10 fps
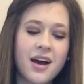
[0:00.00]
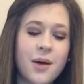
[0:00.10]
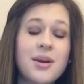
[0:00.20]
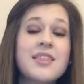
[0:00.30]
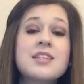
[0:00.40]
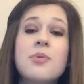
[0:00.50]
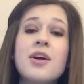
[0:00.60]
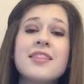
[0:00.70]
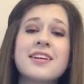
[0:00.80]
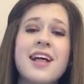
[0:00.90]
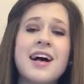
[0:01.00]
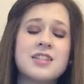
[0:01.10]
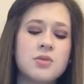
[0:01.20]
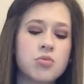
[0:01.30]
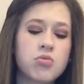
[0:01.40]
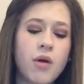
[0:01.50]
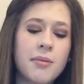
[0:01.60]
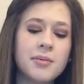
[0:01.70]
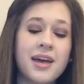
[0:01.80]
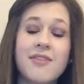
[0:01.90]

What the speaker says: And at this point in the class, you probably